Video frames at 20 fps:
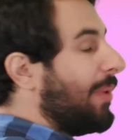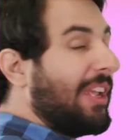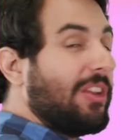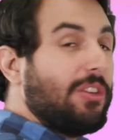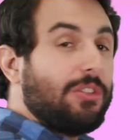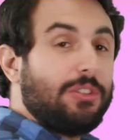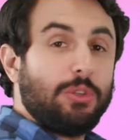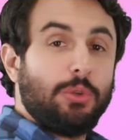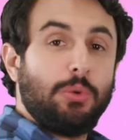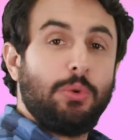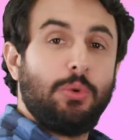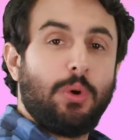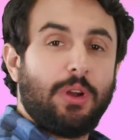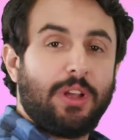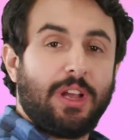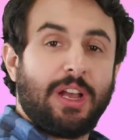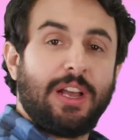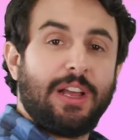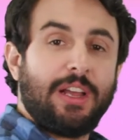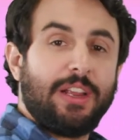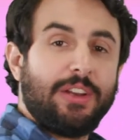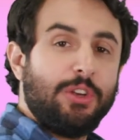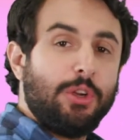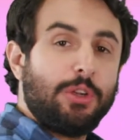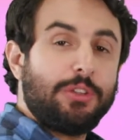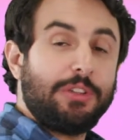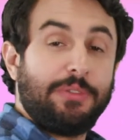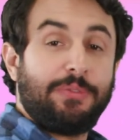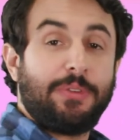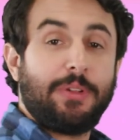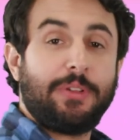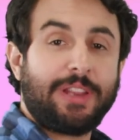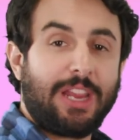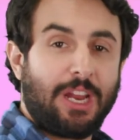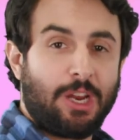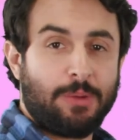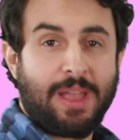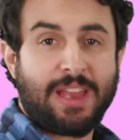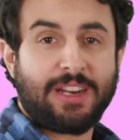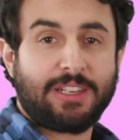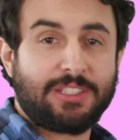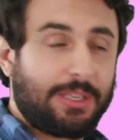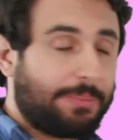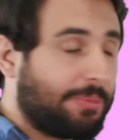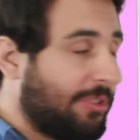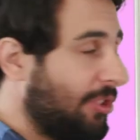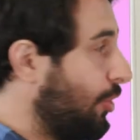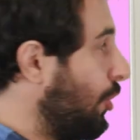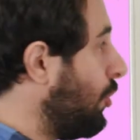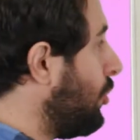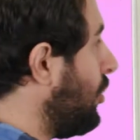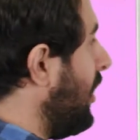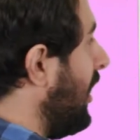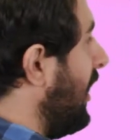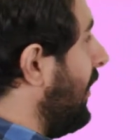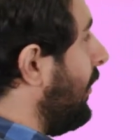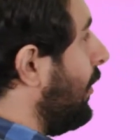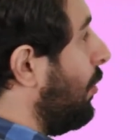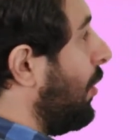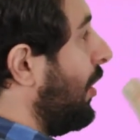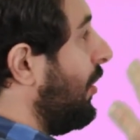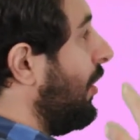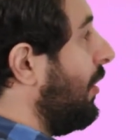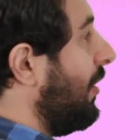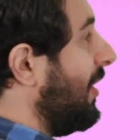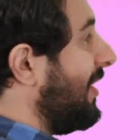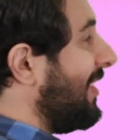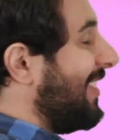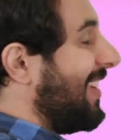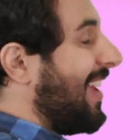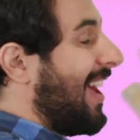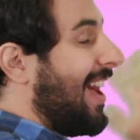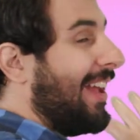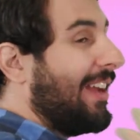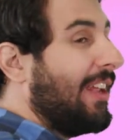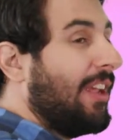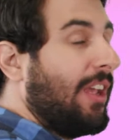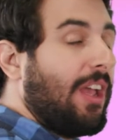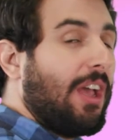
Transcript: we can do nucleophilic aromatic substitution even when there is not